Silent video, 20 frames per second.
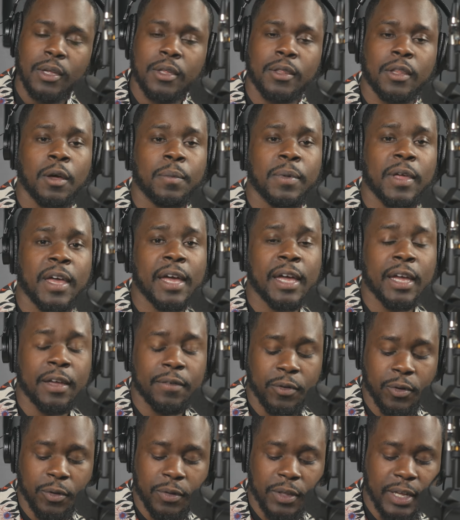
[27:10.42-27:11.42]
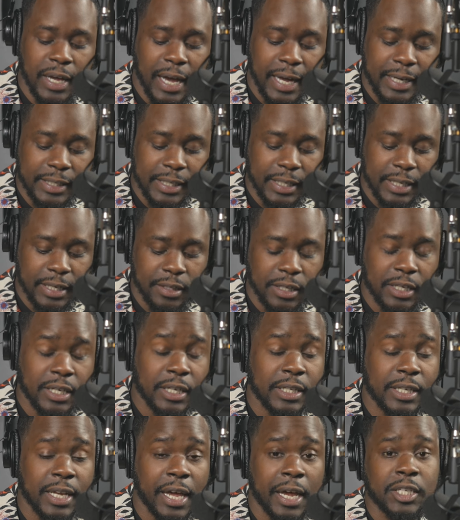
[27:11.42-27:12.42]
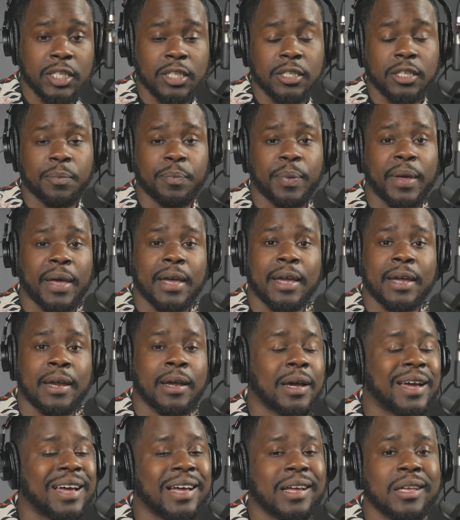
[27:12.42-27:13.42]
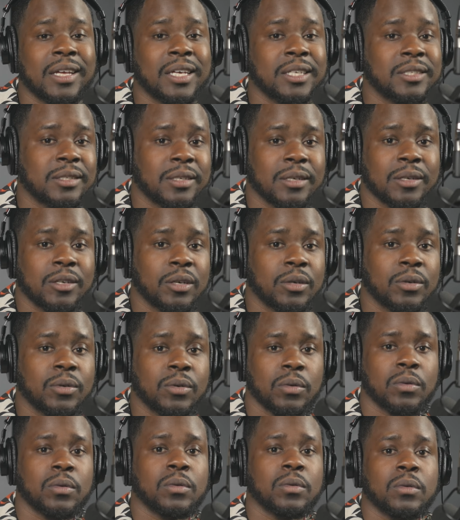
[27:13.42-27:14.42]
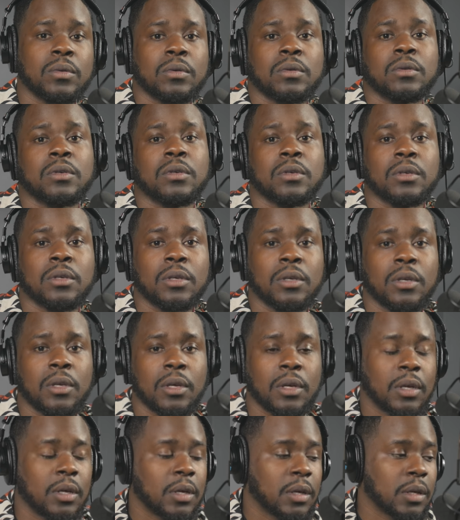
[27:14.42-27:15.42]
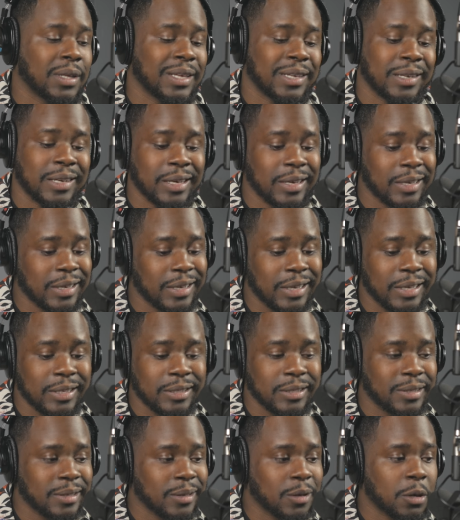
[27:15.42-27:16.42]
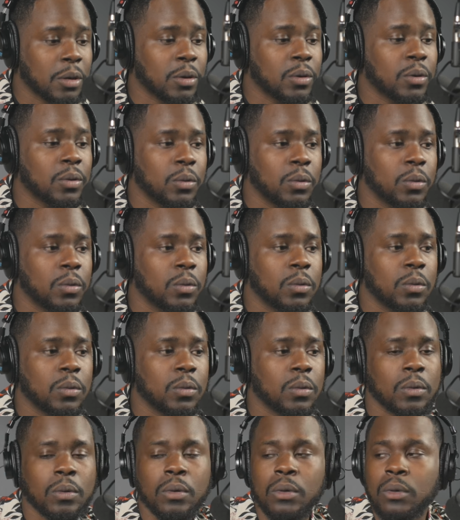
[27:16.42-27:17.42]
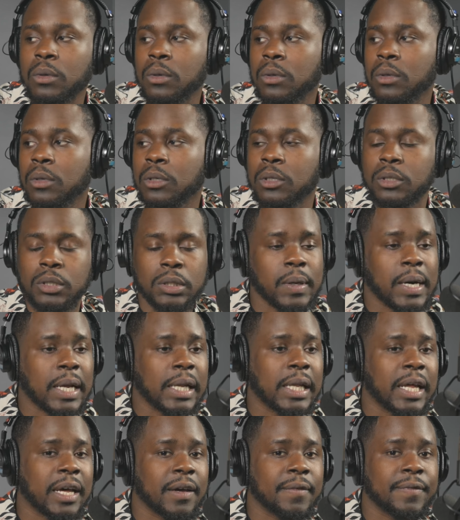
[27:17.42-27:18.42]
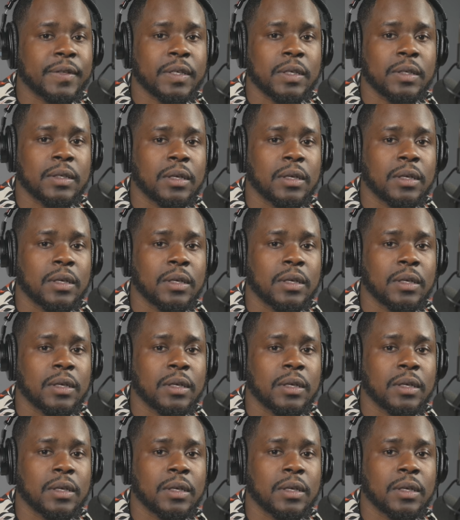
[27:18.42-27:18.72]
The behavior, the idea, the connection, the pain. I got to go. And I got to go. So I left.